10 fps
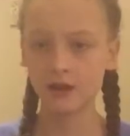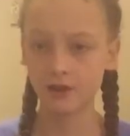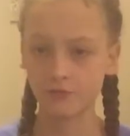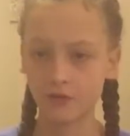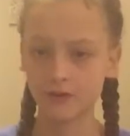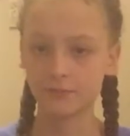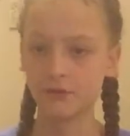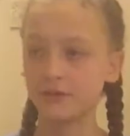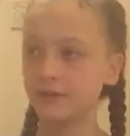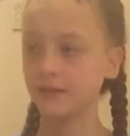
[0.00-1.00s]
I love
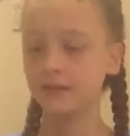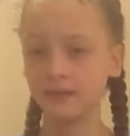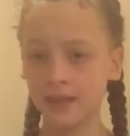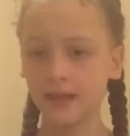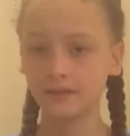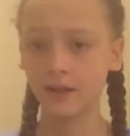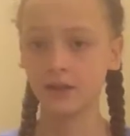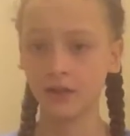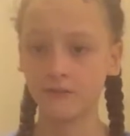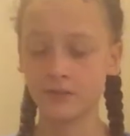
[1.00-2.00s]
Christmas. Yes, I
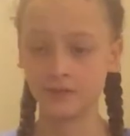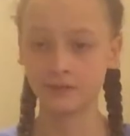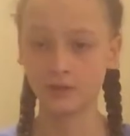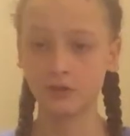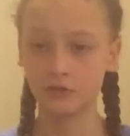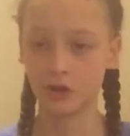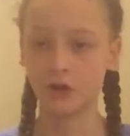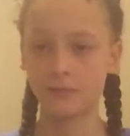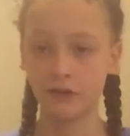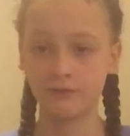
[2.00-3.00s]
love it. There's no joke
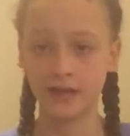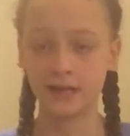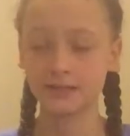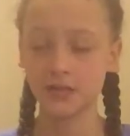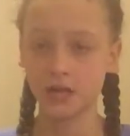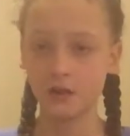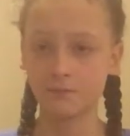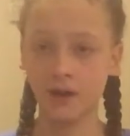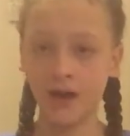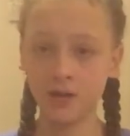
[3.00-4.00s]
about that.
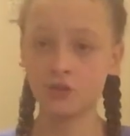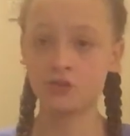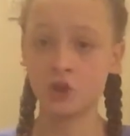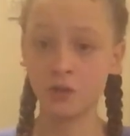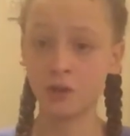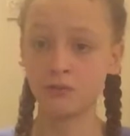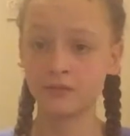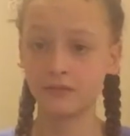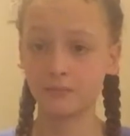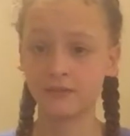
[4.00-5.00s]
But I just don't like
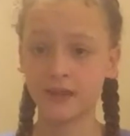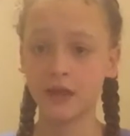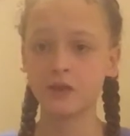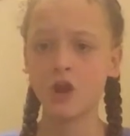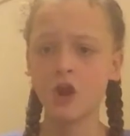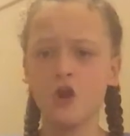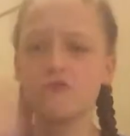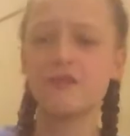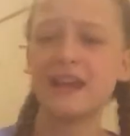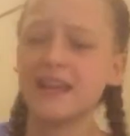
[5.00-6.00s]
when someone's getting
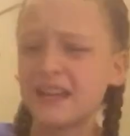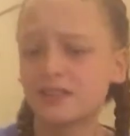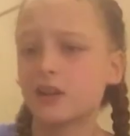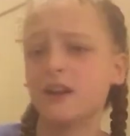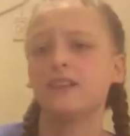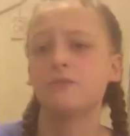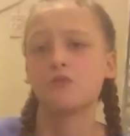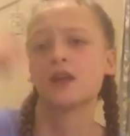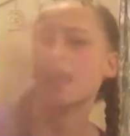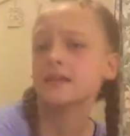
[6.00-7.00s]
really
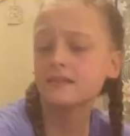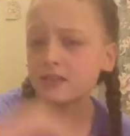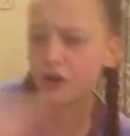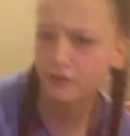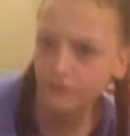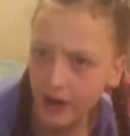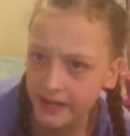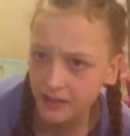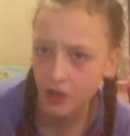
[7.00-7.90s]
excitable, getting stuff ready